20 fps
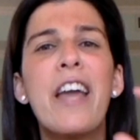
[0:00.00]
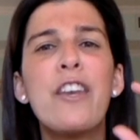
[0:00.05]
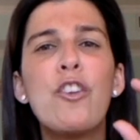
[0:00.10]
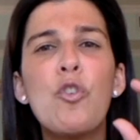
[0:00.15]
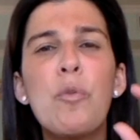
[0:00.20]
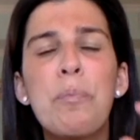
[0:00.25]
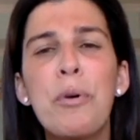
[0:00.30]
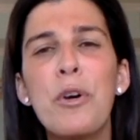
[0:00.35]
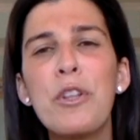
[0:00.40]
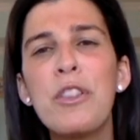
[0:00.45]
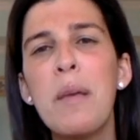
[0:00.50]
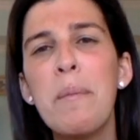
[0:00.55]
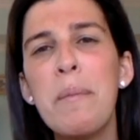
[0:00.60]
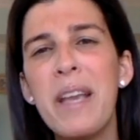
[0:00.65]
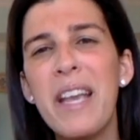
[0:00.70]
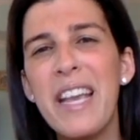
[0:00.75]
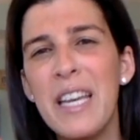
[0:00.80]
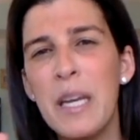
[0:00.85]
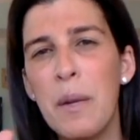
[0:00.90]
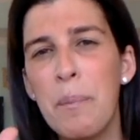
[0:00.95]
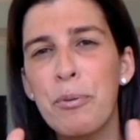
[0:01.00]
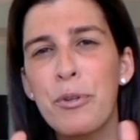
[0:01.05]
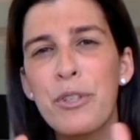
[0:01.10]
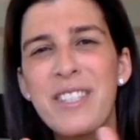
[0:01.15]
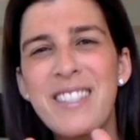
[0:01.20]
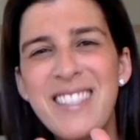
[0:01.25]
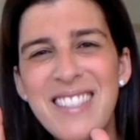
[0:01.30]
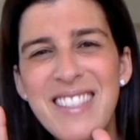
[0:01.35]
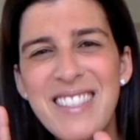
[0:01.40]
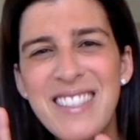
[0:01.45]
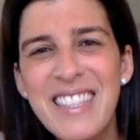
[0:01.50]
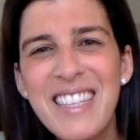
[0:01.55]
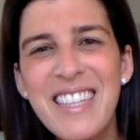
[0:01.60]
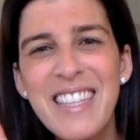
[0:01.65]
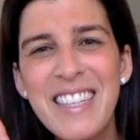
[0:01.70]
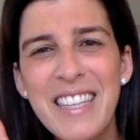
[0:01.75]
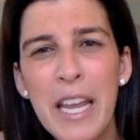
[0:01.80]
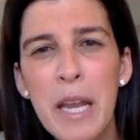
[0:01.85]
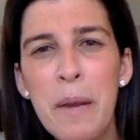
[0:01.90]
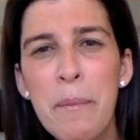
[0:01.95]
and you put them in a
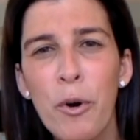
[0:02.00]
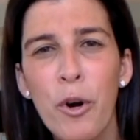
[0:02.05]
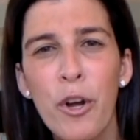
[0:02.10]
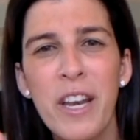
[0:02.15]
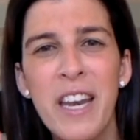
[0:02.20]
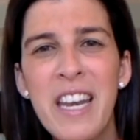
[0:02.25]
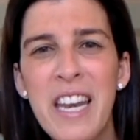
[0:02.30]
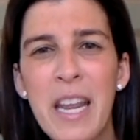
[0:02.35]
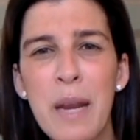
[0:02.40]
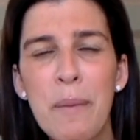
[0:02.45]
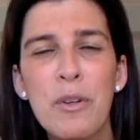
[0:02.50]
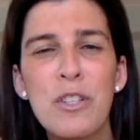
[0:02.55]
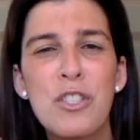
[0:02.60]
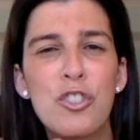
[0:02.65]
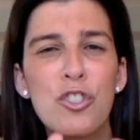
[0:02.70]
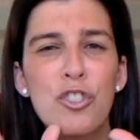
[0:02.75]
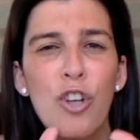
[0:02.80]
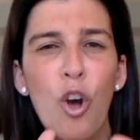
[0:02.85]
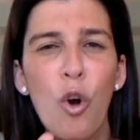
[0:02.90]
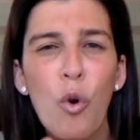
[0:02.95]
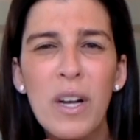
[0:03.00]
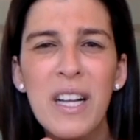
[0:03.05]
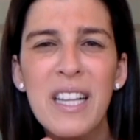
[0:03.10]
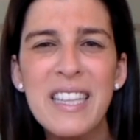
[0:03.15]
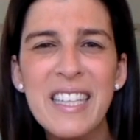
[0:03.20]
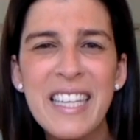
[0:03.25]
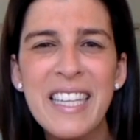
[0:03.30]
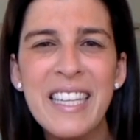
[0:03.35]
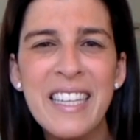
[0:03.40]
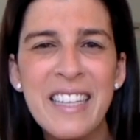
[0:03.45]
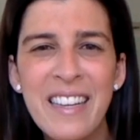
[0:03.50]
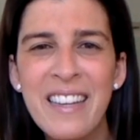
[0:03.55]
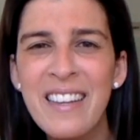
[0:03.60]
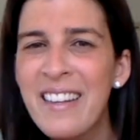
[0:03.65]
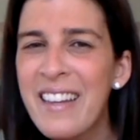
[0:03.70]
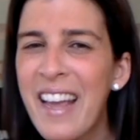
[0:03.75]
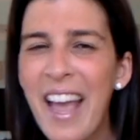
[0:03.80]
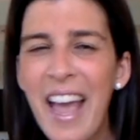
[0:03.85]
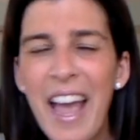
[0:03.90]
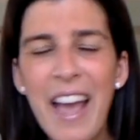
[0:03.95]
pristine neighborhood, a neighborhood so clean,
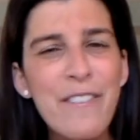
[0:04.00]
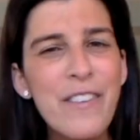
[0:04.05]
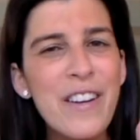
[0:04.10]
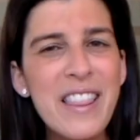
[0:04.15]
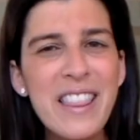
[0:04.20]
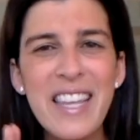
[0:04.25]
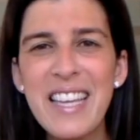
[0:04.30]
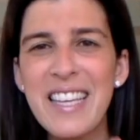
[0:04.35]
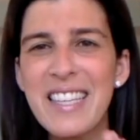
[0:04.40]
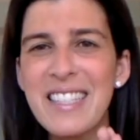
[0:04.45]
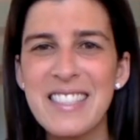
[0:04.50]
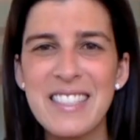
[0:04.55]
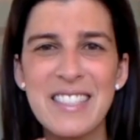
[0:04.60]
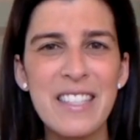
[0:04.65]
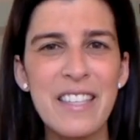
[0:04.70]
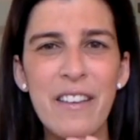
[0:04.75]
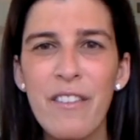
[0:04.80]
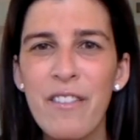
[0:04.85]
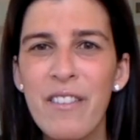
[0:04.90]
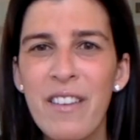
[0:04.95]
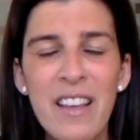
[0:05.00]
everything is,